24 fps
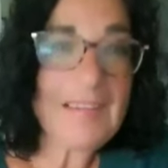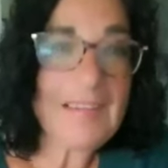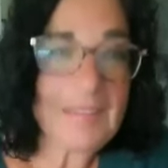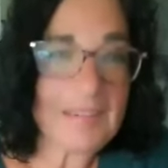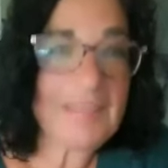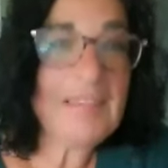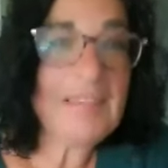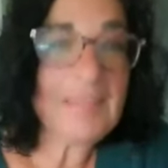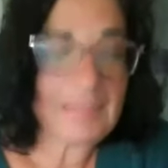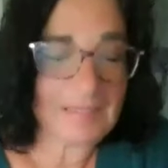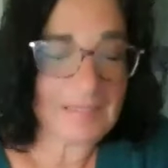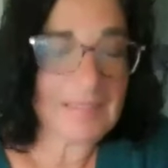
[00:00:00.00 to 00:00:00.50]

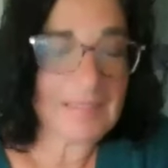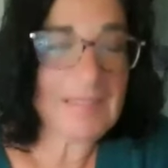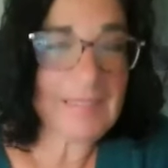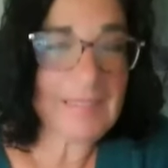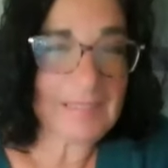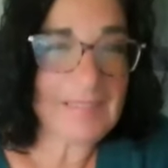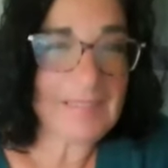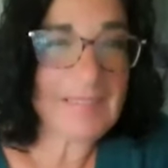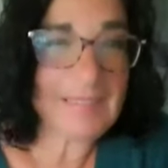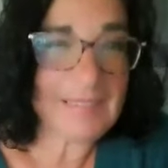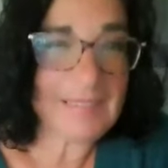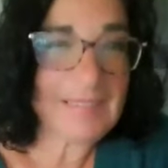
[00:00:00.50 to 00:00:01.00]

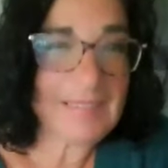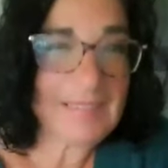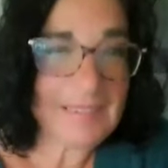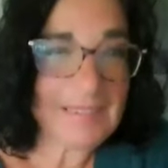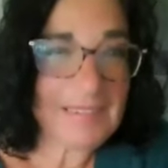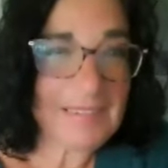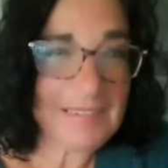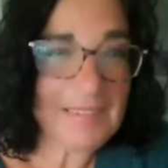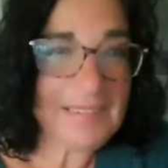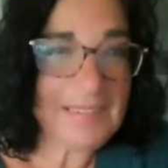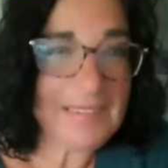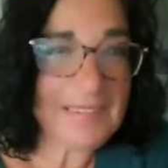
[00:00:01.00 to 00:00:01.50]

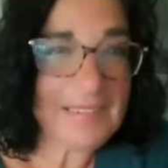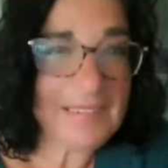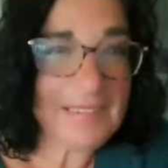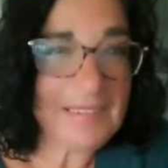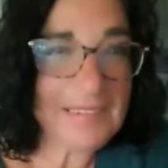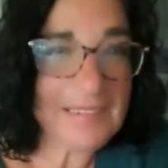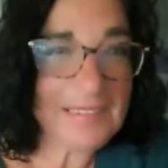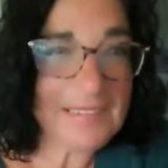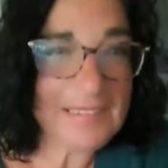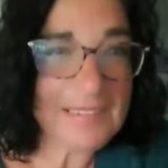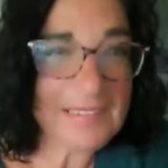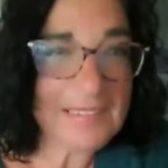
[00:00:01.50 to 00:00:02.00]

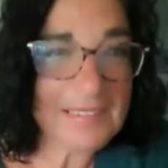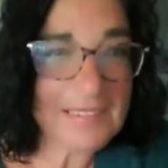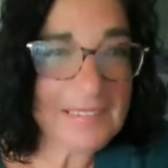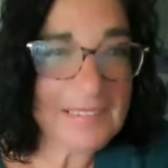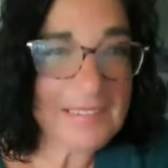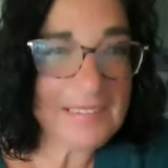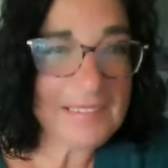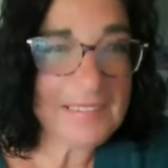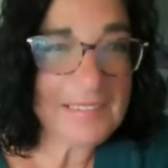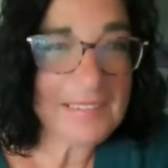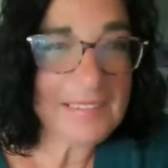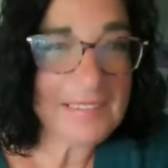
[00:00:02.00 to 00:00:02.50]

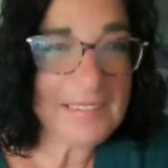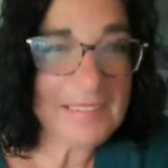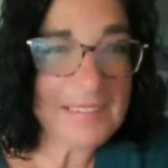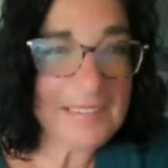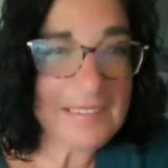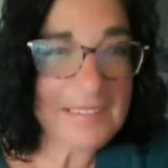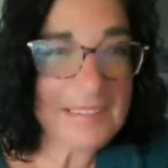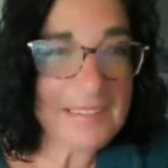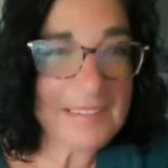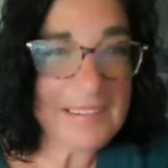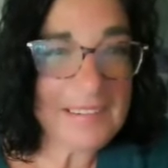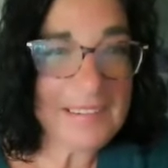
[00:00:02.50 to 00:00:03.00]

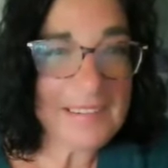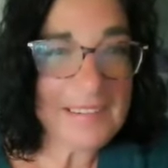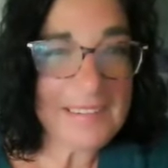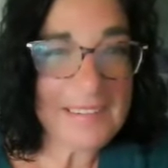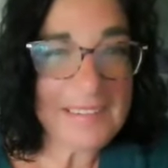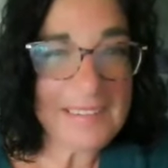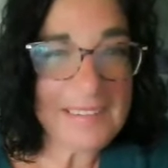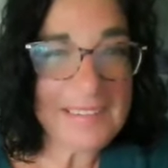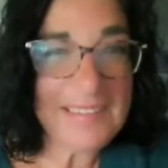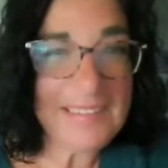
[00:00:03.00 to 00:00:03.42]
[no speech]